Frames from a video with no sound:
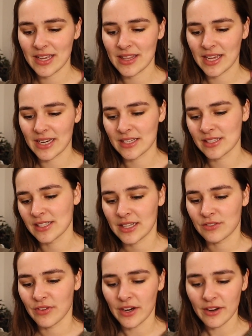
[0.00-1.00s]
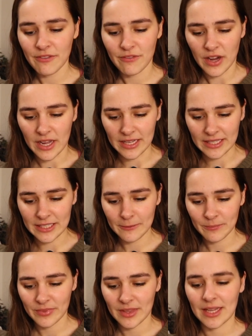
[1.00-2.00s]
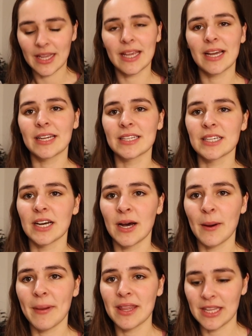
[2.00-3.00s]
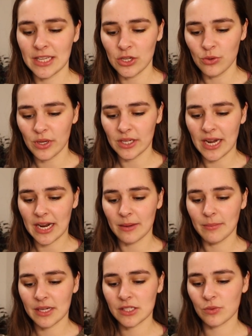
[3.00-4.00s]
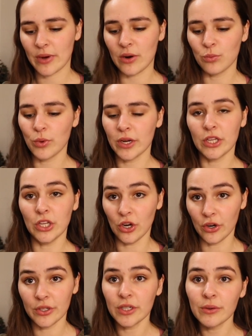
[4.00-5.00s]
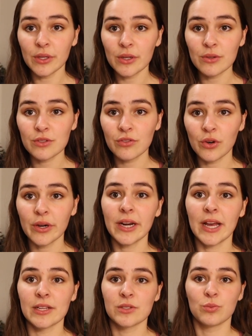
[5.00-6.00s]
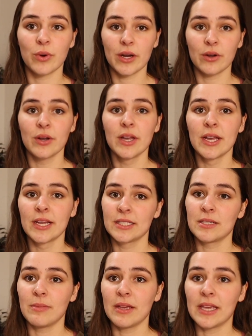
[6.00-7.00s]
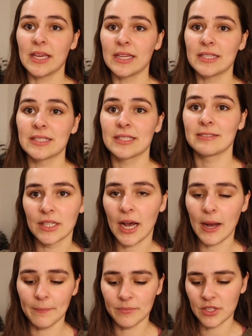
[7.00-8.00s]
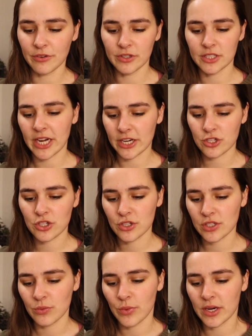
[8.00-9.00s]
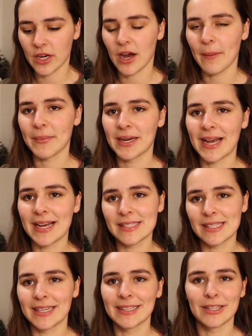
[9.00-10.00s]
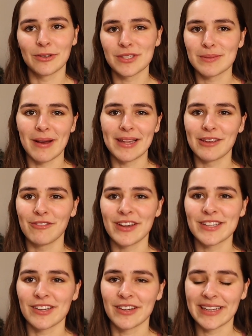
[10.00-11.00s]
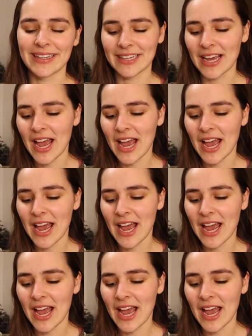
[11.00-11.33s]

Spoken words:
it's very fun, and I think you could kind of mix around what yarn you use for it as well to make it different textures and whatnot, but it has like a little smiley face on it, and